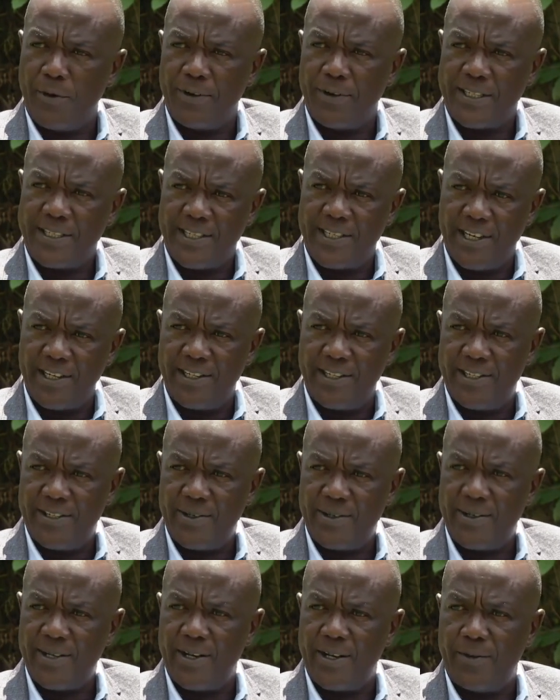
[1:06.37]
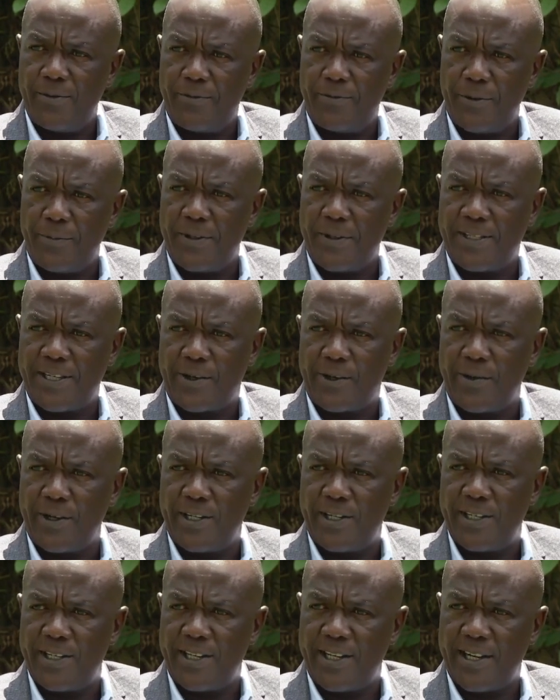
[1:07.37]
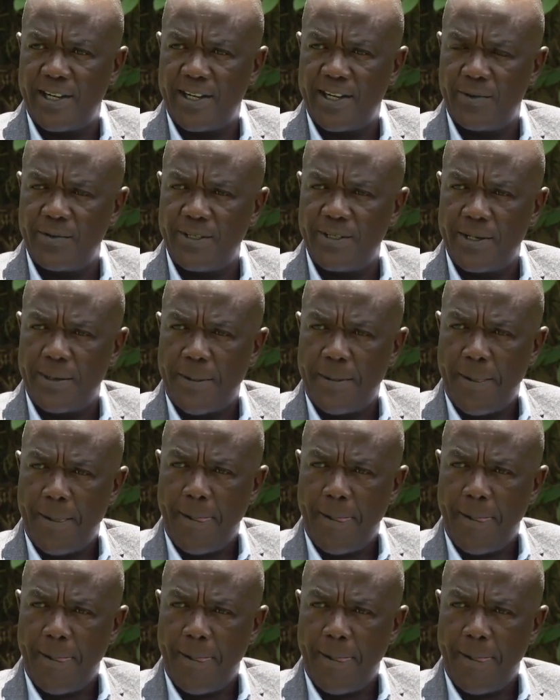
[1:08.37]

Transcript: overstayed from the security in their county.